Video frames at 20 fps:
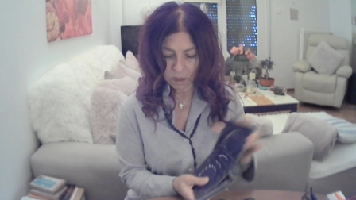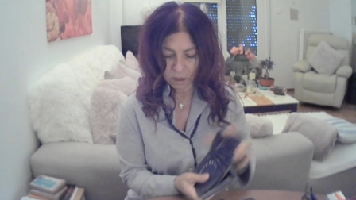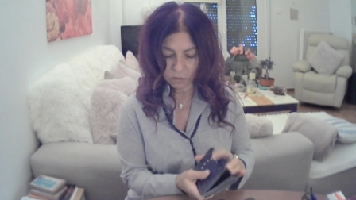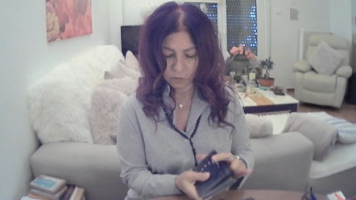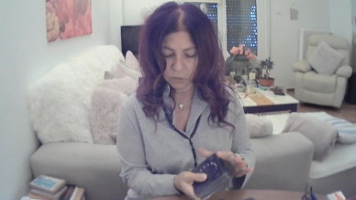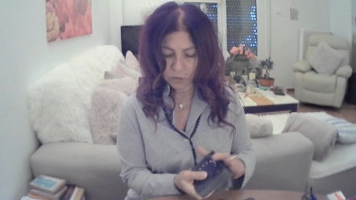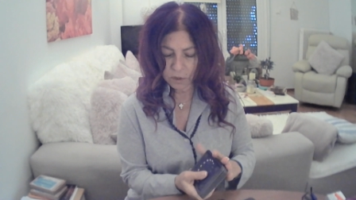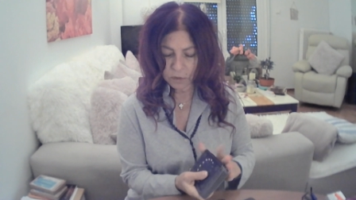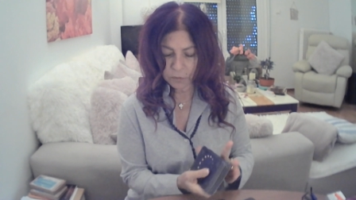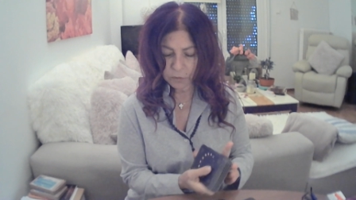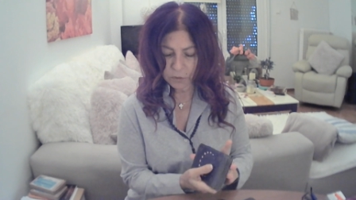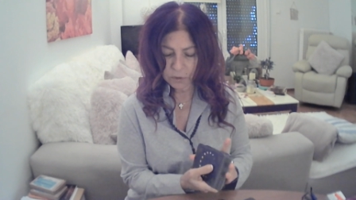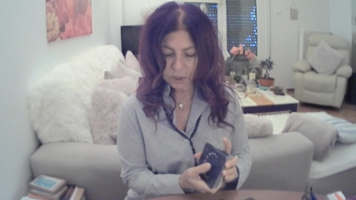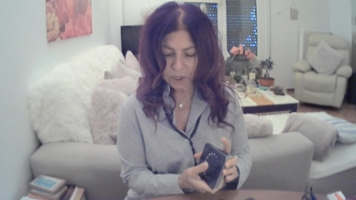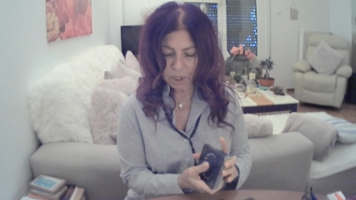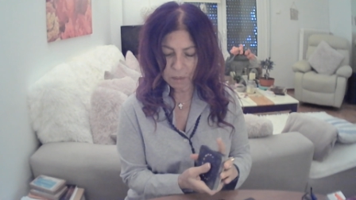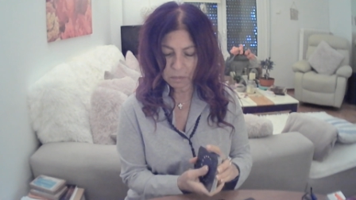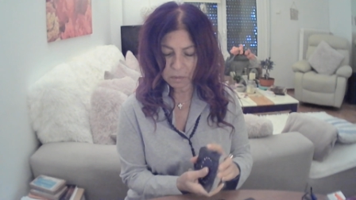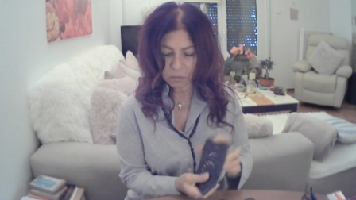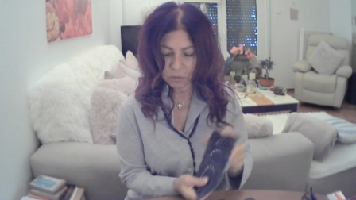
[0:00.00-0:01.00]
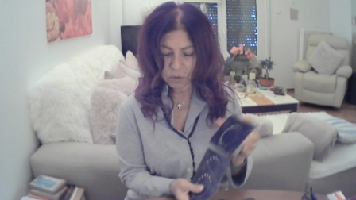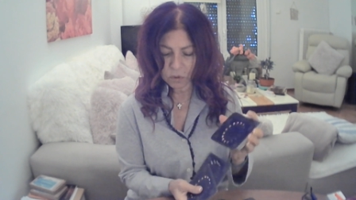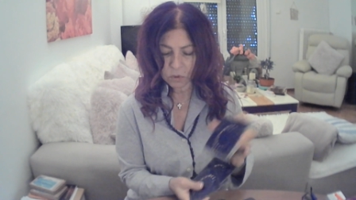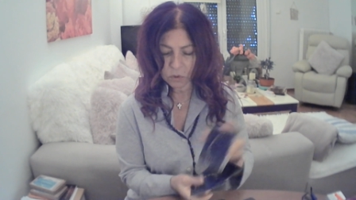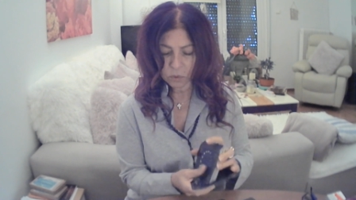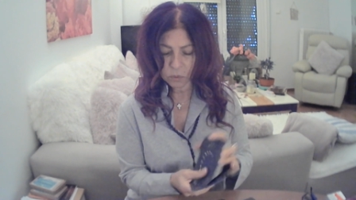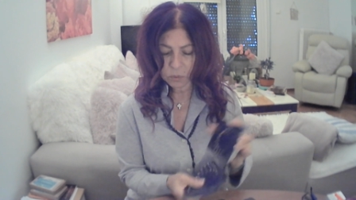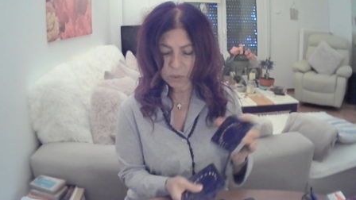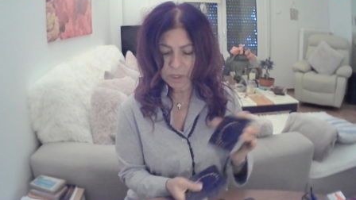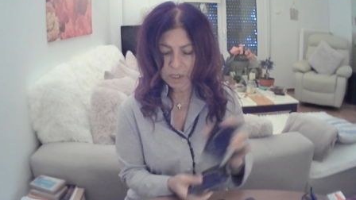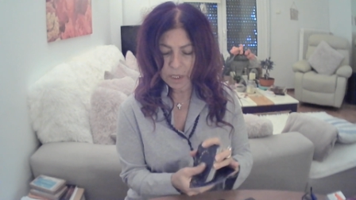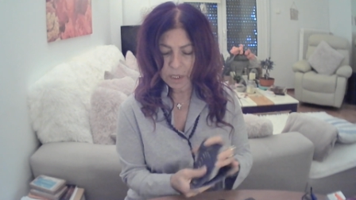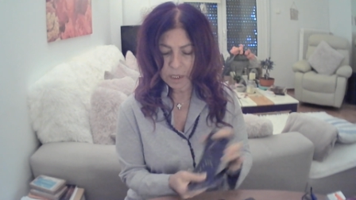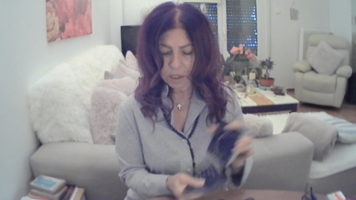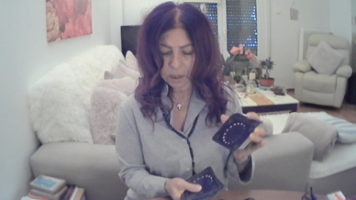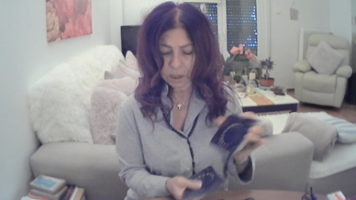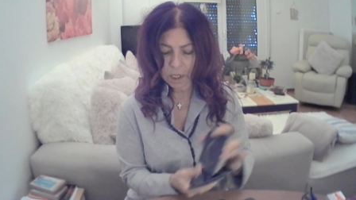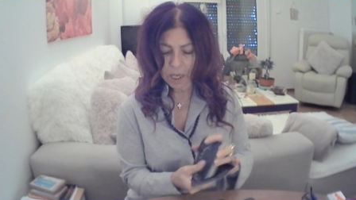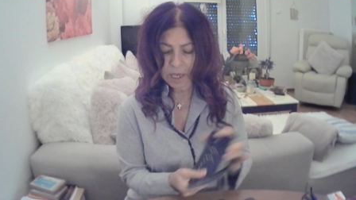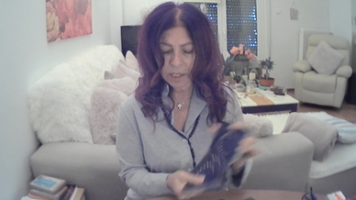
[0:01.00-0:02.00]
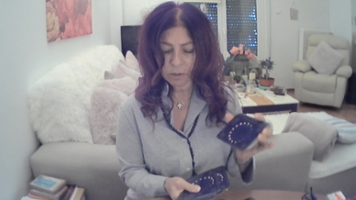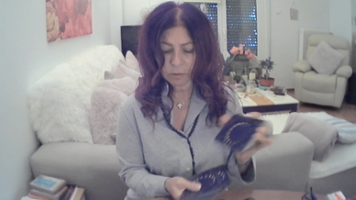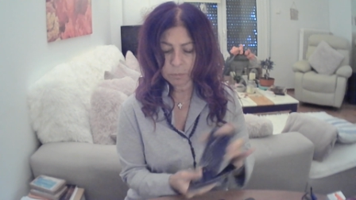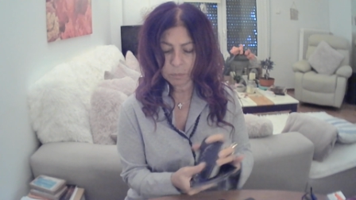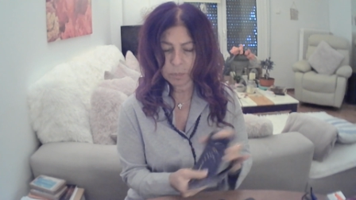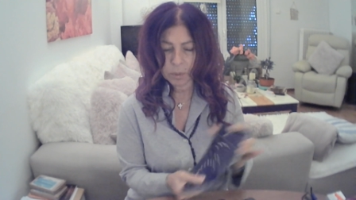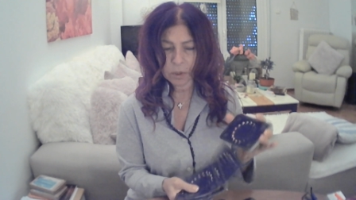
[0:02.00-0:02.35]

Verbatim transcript: I feel for some of you, you're reading a lot of